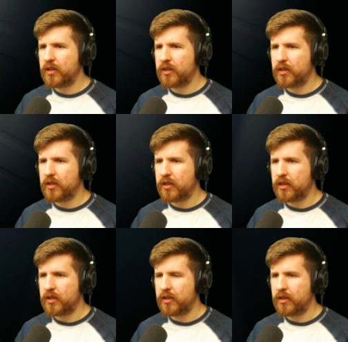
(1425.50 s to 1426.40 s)

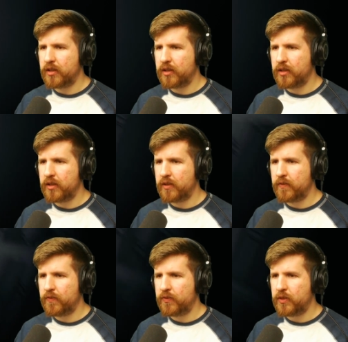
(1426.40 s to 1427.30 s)

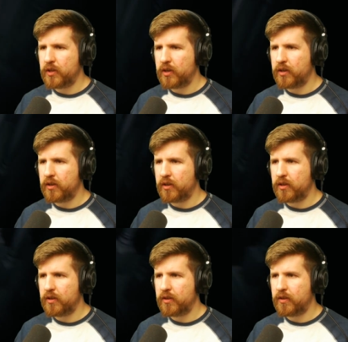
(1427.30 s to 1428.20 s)

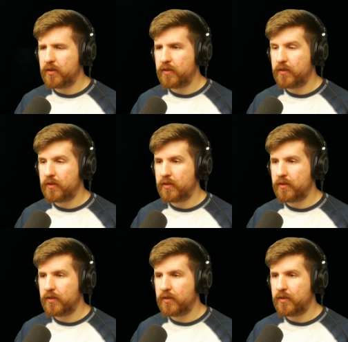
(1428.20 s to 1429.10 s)

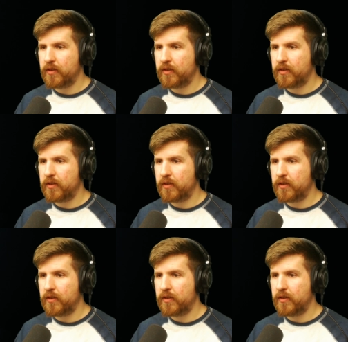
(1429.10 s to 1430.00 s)

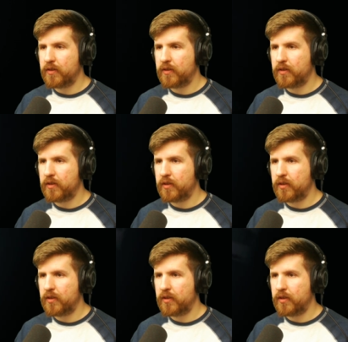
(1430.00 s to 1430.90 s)

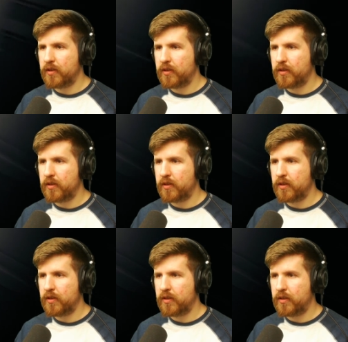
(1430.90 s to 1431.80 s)

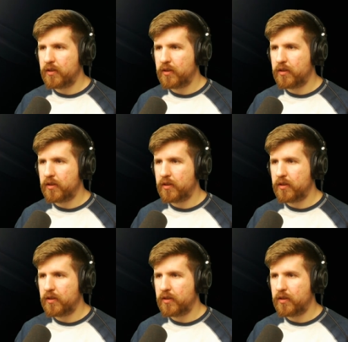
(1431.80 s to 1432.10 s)
[no speech]